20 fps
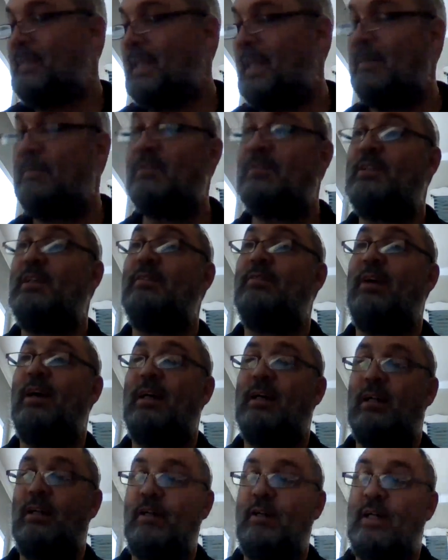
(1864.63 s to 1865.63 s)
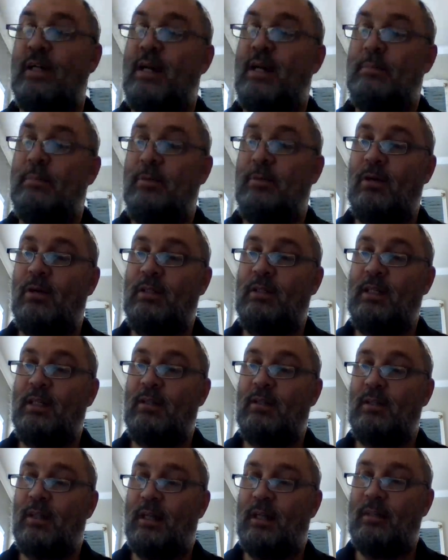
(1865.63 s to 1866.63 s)
I'm going to see if I can look it up on the
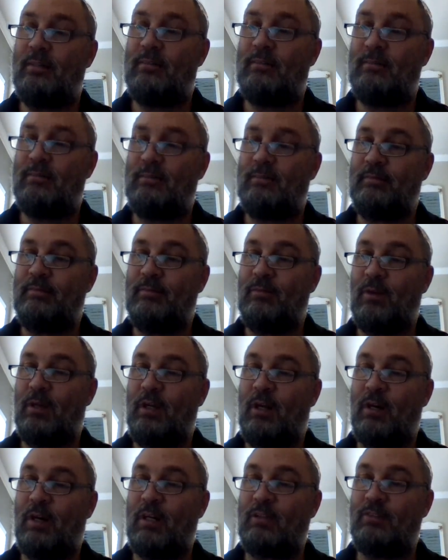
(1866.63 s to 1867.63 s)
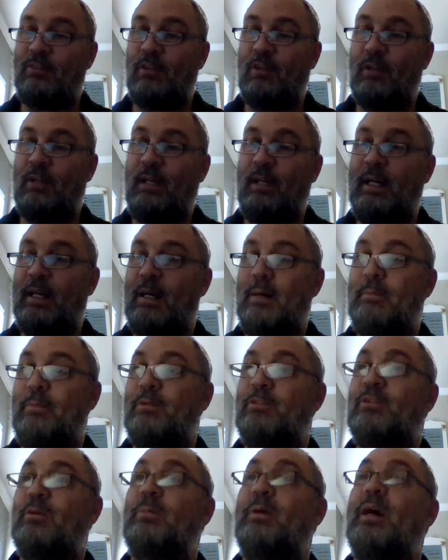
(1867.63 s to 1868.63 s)
internet while y'all guys are looking it up
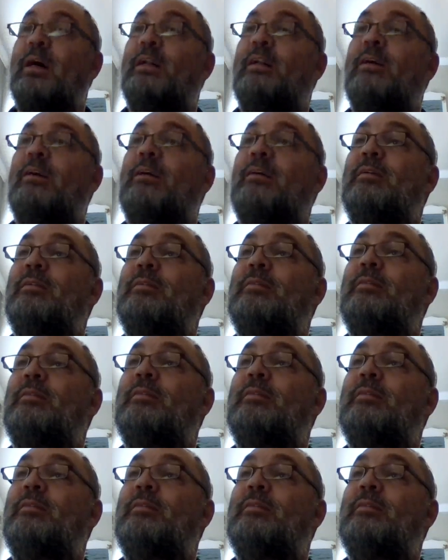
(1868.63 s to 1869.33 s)
on your binder.